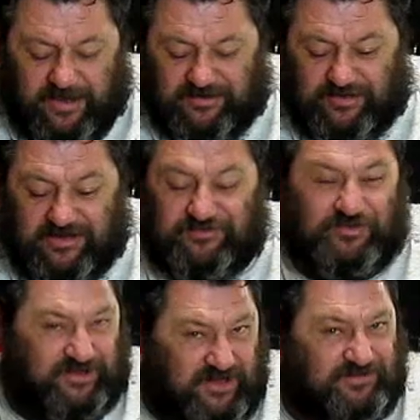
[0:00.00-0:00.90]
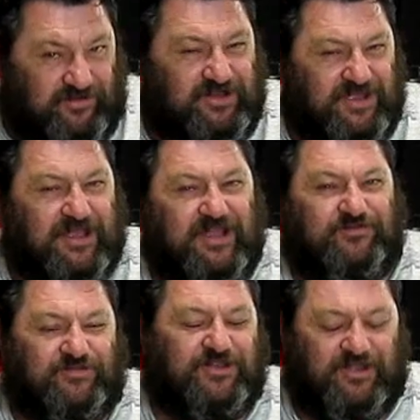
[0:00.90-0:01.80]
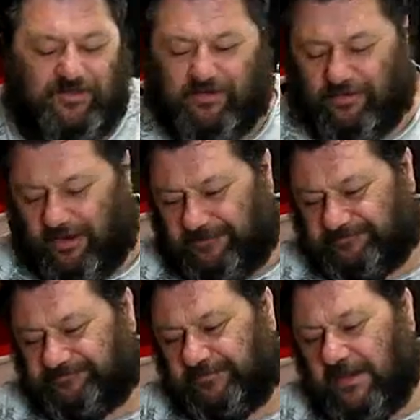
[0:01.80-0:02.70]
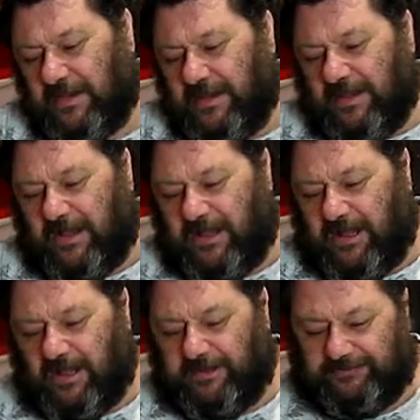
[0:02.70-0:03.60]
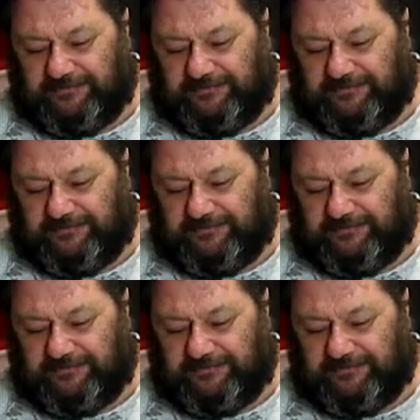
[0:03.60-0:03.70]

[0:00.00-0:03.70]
it's, it's, drink, it's drinking, it's drinking all right. Uh,